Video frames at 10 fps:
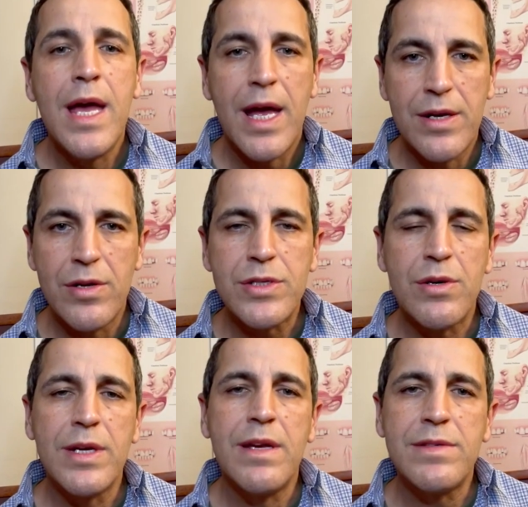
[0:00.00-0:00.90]
and
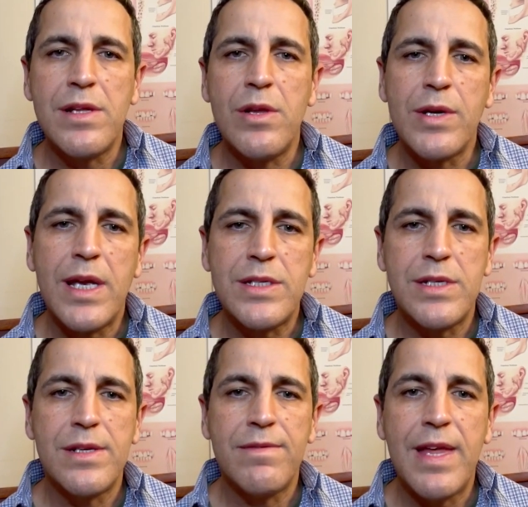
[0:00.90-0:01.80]
also, it gives the
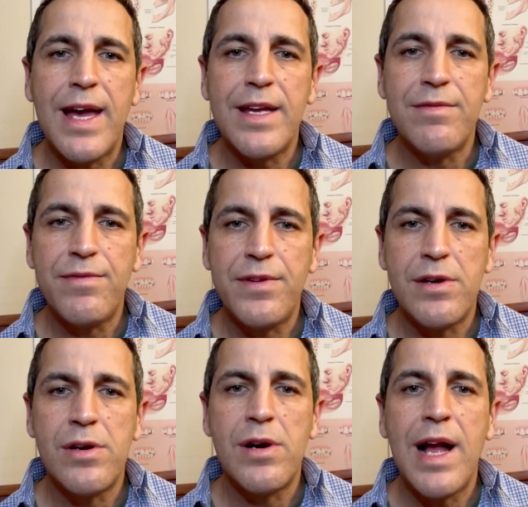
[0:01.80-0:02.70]
location of that
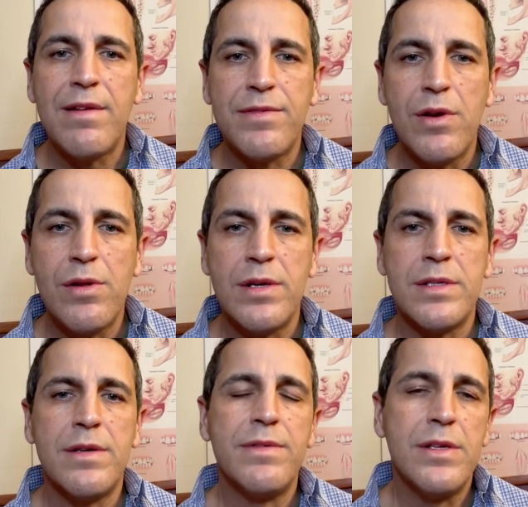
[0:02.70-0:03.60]
inferior alveolar
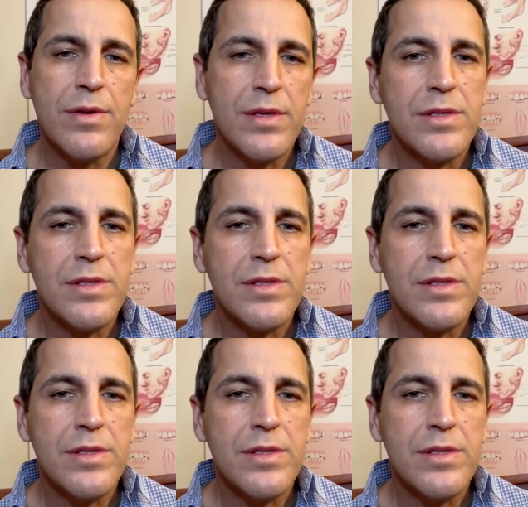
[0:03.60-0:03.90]
nerve, you know, the